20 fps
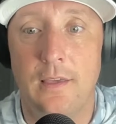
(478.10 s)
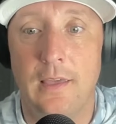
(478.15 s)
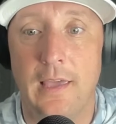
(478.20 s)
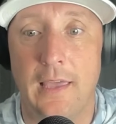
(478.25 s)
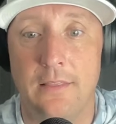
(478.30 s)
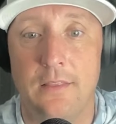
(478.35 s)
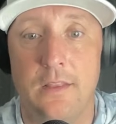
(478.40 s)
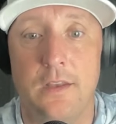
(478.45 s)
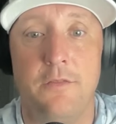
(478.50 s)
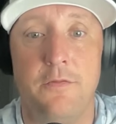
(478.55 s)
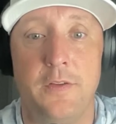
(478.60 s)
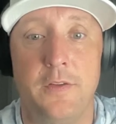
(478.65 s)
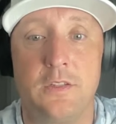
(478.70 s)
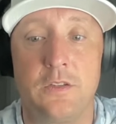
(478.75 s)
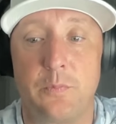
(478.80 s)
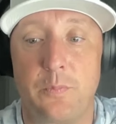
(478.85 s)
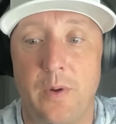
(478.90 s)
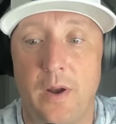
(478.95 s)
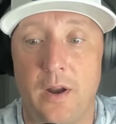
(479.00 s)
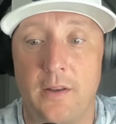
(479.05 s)
And the
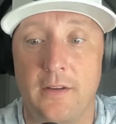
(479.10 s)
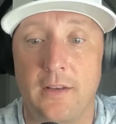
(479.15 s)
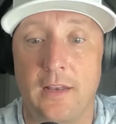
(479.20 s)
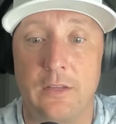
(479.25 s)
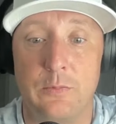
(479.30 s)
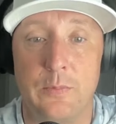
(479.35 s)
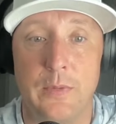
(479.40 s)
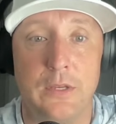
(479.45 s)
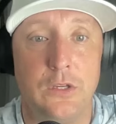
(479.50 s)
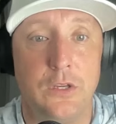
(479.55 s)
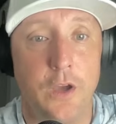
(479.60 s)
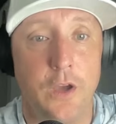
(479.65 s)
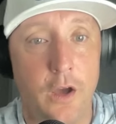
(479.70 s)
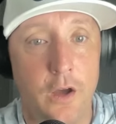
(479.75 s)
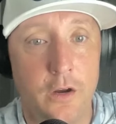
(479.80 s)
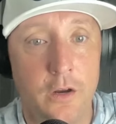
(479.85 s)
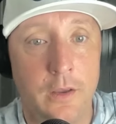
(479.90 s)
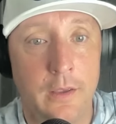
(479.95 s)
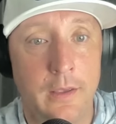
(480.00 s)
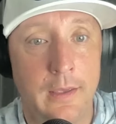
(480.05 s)
defensive product has been
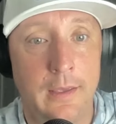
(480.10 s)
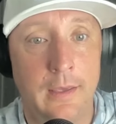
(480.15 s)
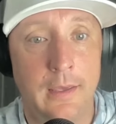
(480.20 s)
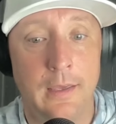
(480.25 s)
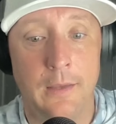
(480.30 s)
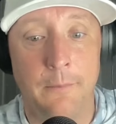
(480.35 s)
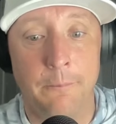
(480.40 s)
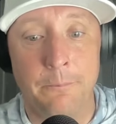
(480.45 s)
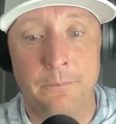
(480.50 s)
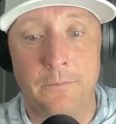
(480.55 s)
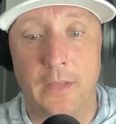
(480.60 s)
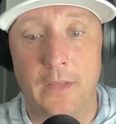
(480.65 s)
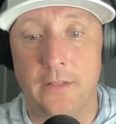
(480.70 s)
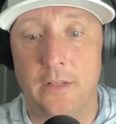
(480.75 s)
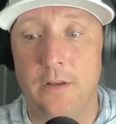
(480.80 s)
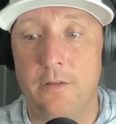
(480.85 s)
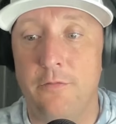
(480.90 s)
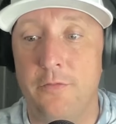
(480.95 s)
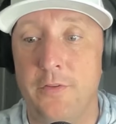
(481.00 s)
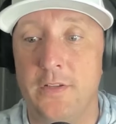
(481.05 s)
young, and the
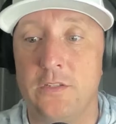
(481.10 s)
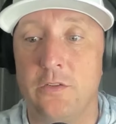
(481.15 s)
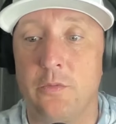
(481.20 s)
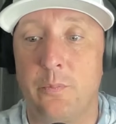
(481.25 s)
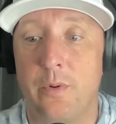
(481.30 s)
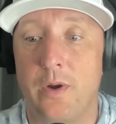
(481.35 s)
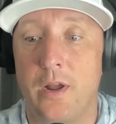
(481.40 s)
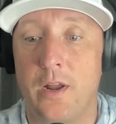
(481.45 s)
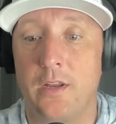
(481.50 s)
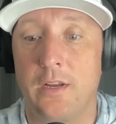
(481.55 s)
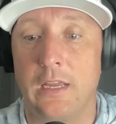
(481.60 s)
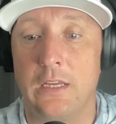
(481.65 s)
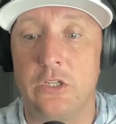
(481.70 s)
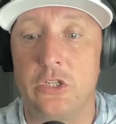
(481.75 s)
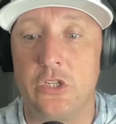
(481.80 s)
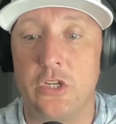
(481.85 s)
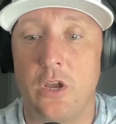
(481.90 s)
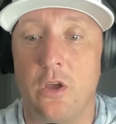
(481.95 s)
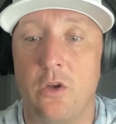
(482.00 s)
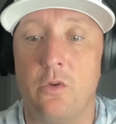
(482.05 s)
defensive product has
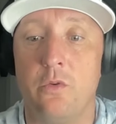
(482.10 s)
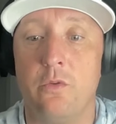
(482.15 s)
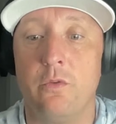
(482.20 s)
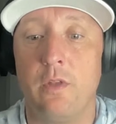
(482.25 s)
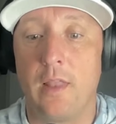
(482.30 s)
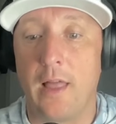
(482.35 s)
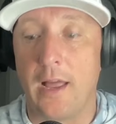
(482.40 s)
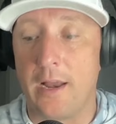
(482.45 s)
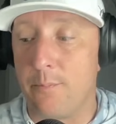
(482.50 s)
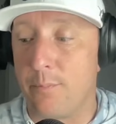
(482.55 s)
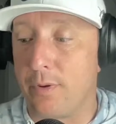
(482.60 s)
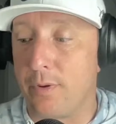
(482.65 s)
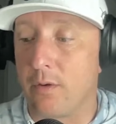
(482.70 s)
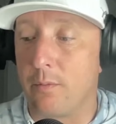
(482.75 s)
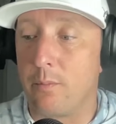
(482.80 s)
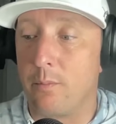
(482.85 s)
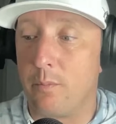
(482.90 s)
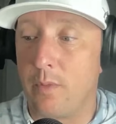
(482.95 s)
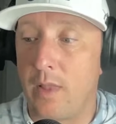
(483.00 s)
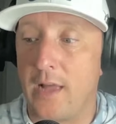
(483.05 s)
shown like
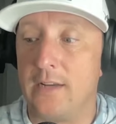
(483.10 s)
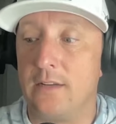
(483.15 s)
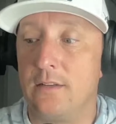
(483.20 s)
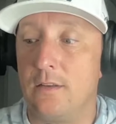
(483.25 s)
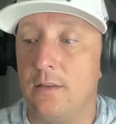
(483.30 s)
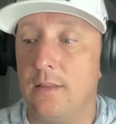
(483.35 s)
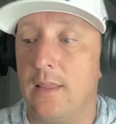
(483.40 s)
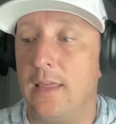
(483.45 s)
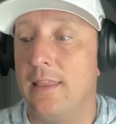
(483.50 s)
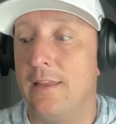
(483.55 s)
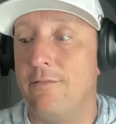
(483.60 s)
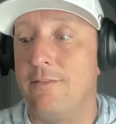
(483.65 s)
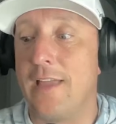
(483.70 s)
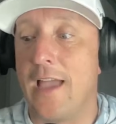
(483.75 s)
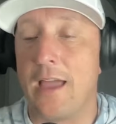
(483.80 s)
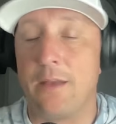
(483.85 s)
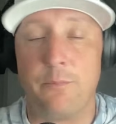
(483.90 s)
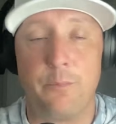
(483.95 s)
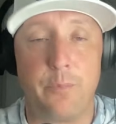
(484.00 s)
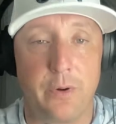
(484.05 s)
they've
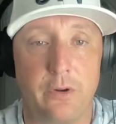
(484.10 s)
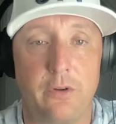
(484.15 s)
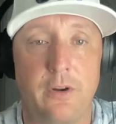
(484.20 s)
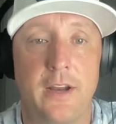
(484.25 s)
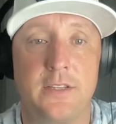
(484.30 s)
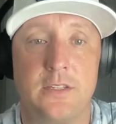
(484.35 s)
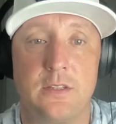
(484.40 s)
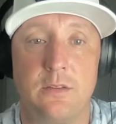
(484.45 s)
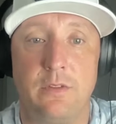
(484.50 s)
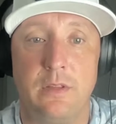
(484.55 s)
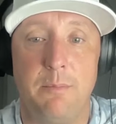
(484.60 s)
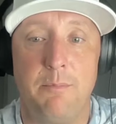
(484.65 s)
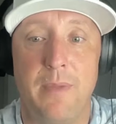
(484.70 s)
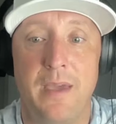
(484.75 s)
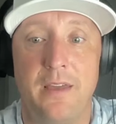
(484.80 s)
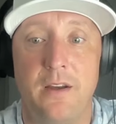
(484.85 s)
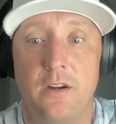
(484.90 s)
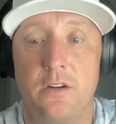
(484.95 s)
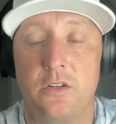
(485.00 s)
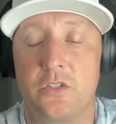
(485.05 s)
gotten progressively better.